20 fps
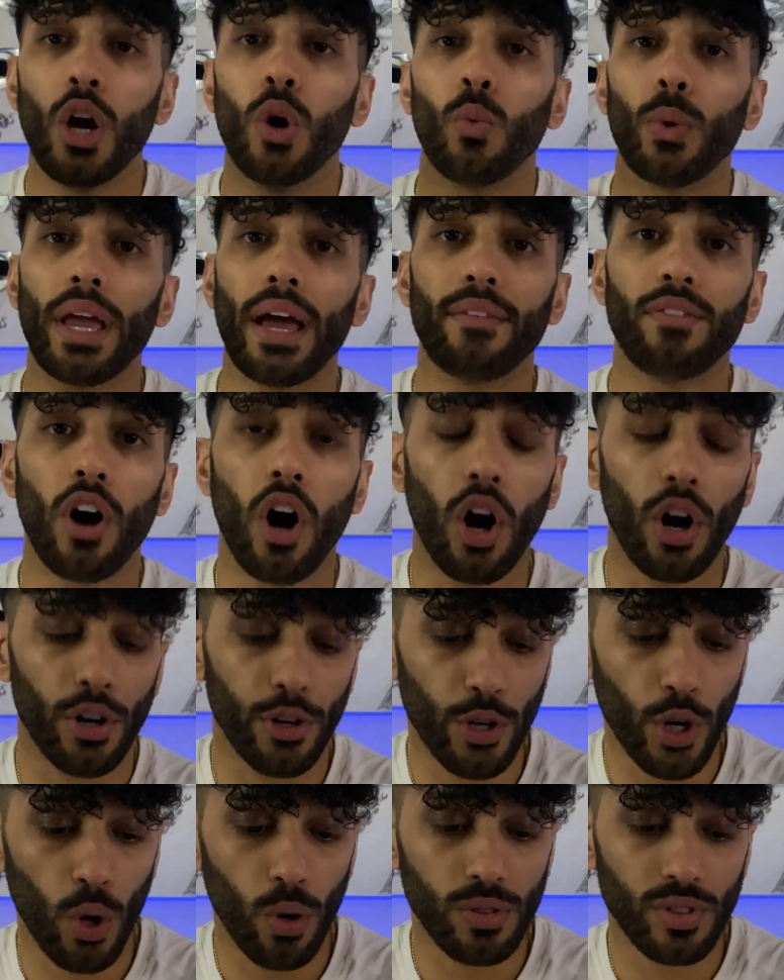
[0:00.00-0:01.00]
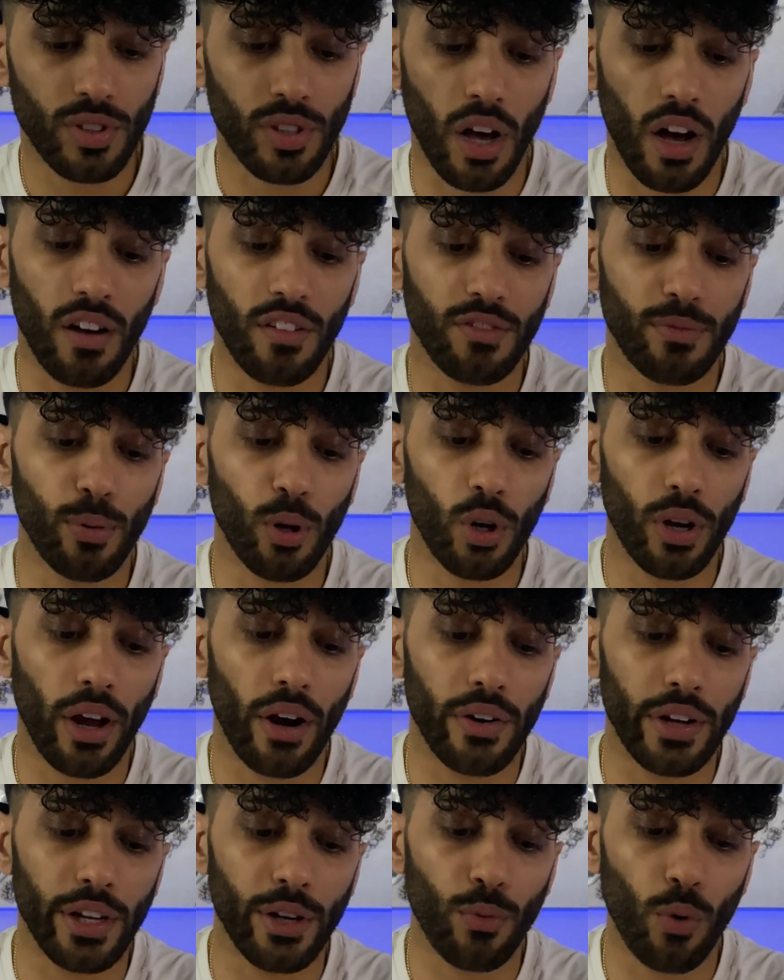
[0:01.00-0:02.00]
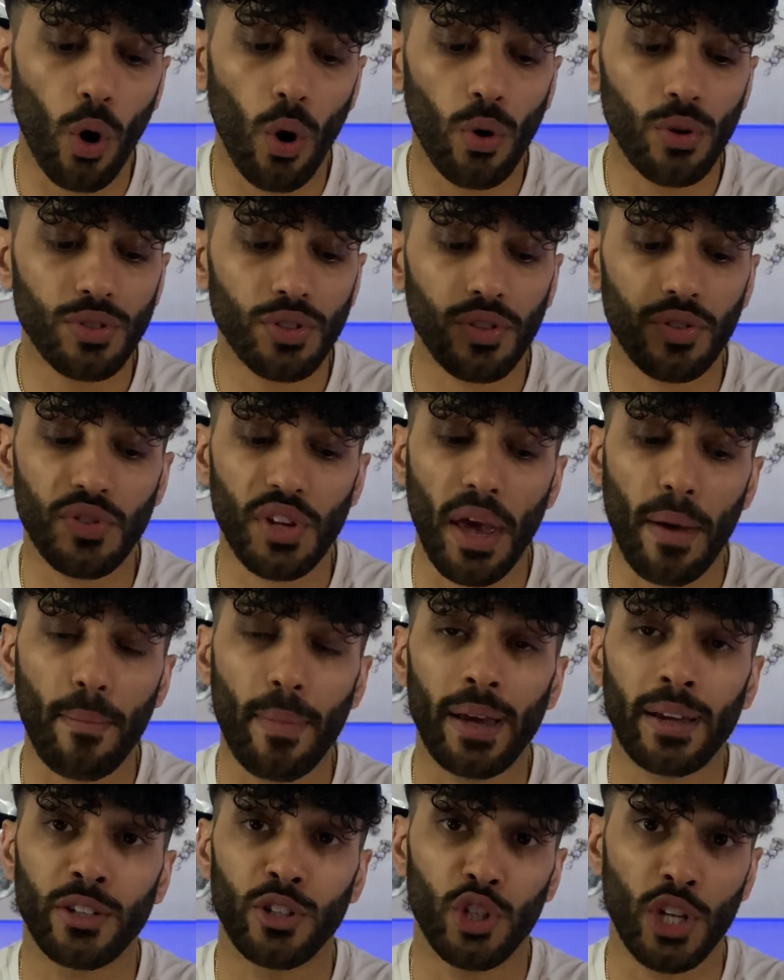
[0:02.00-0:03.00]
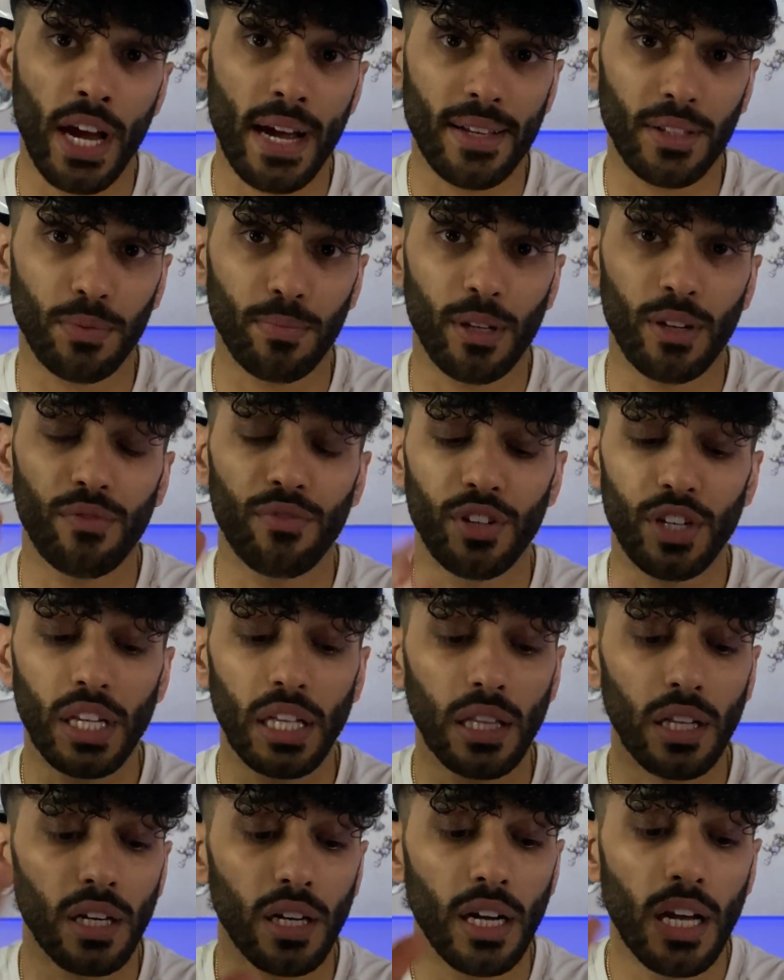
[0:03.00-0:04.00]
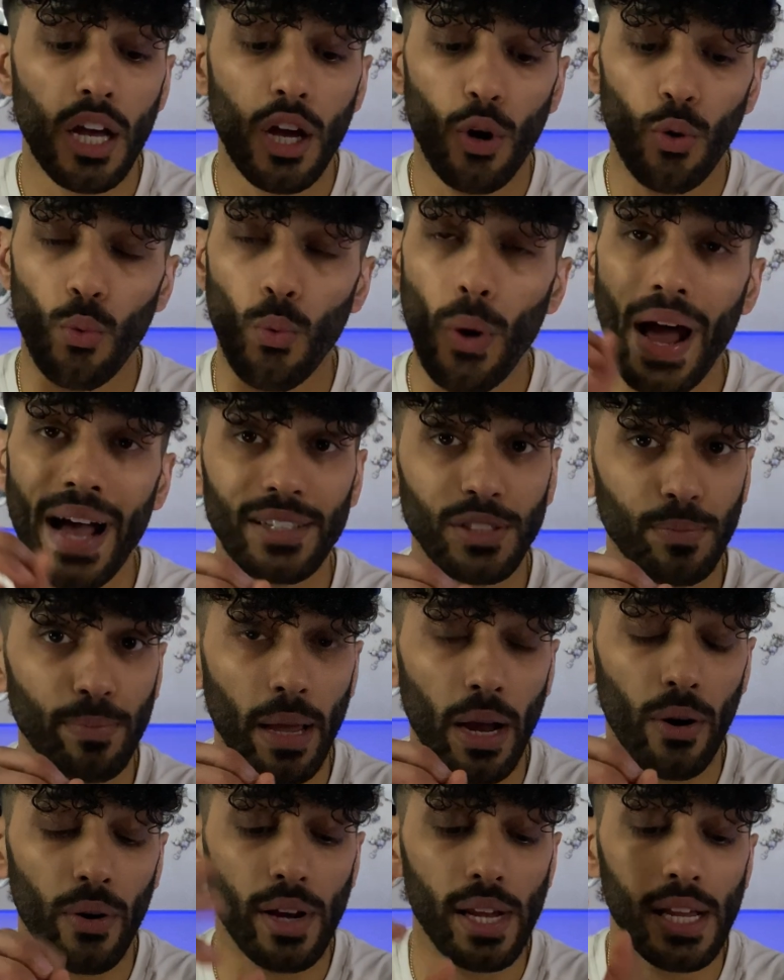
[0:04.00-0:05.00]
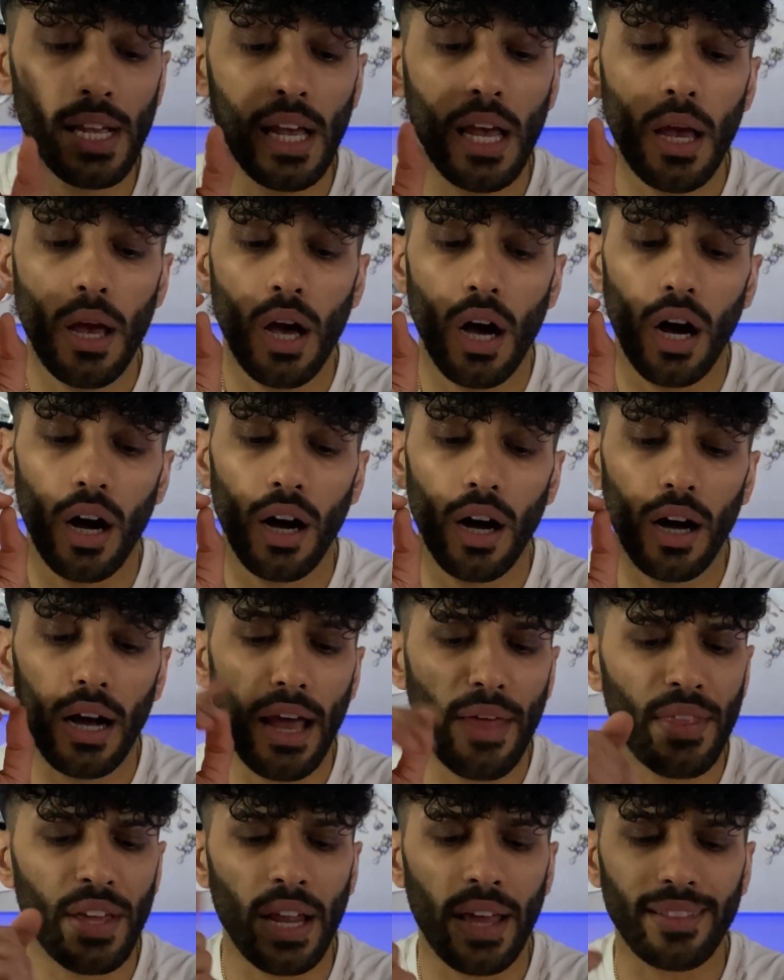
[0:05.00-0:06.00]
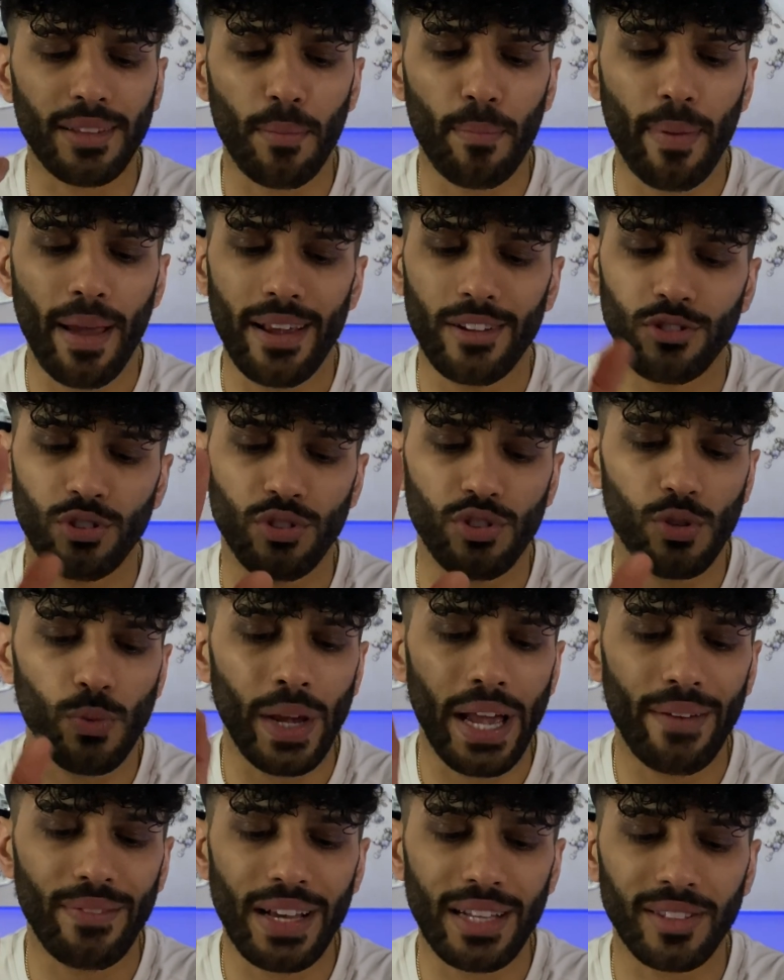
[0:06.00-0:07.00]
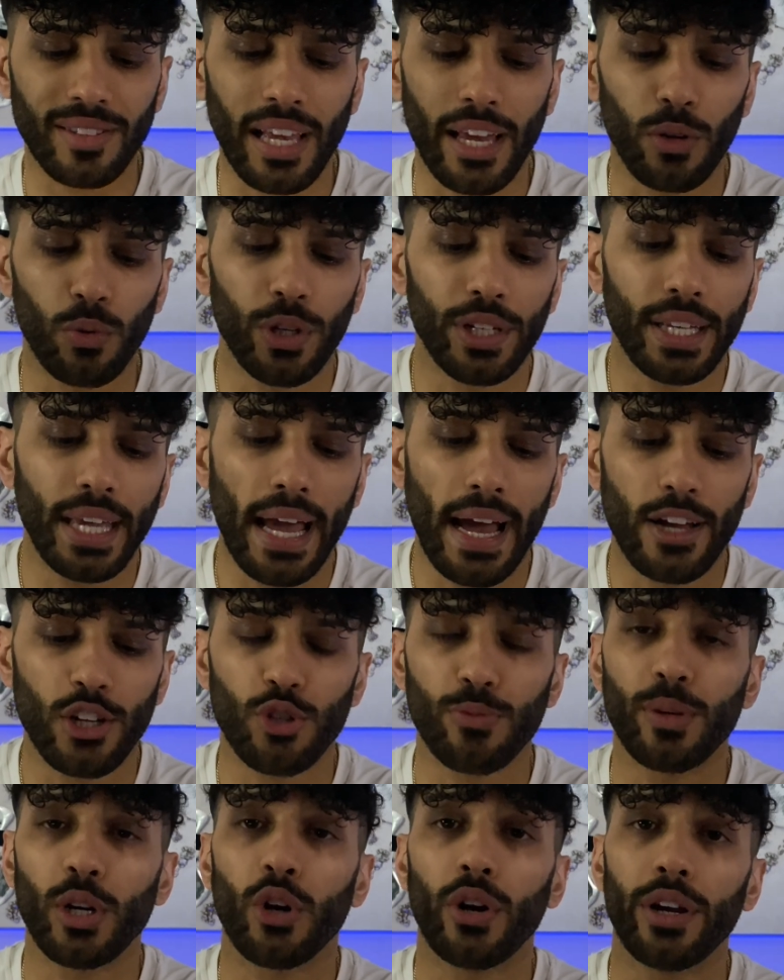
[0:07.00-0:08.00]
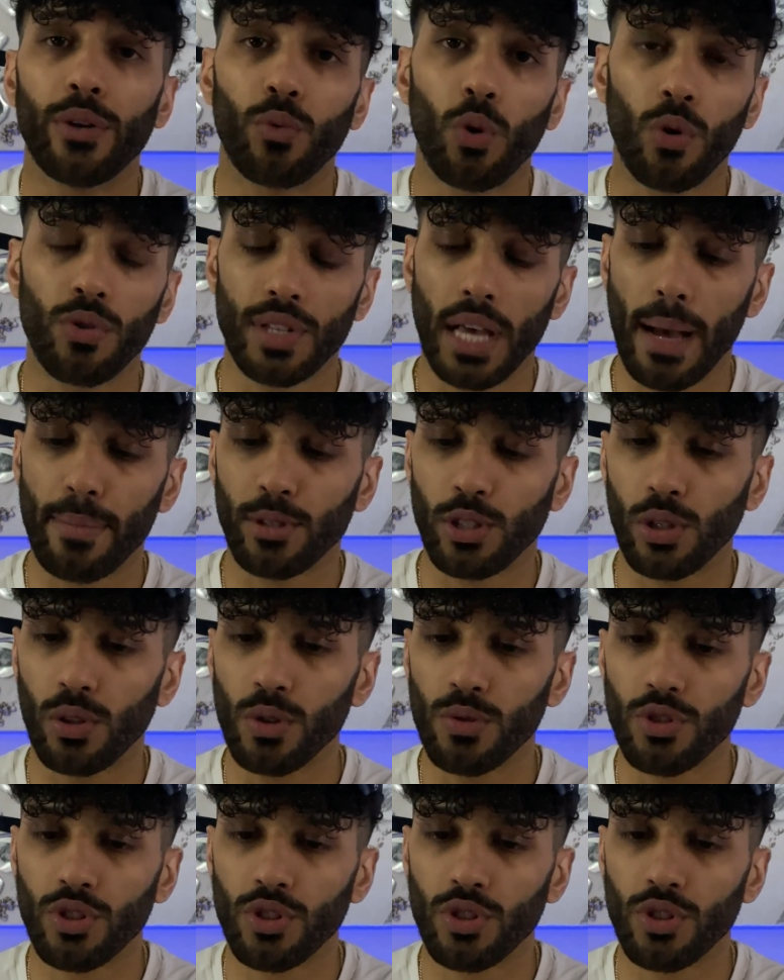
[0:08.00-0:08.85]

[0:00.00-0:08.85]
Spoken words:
We have heart notes of Bulgarian rose, Sambec jasmine, vanilla, raspberry. And then at the base, you see we have that sandalwood, cashmere, and rose absolute.